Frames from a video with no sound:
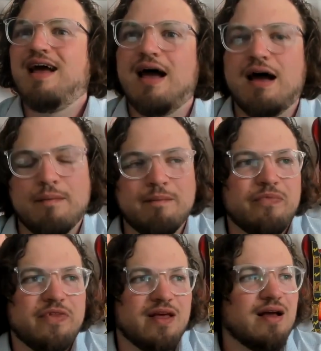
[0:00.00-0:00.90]
And
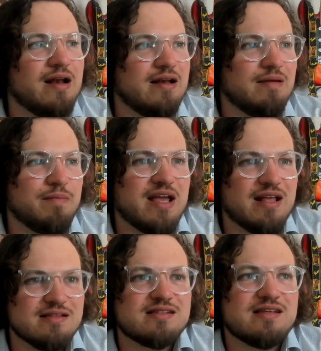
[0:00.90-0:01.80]
it begins to